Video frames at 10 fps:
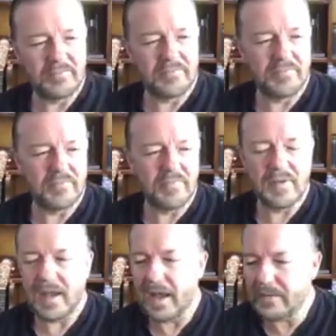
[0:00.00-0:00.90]
What was that
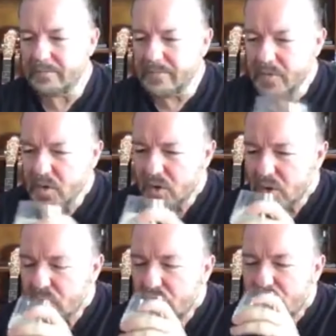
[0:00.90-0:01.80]
like?
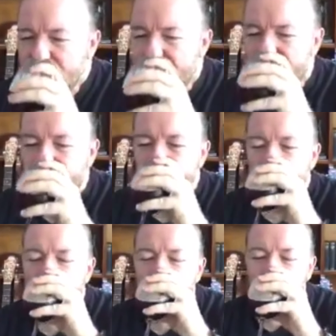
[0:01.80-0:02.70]
Um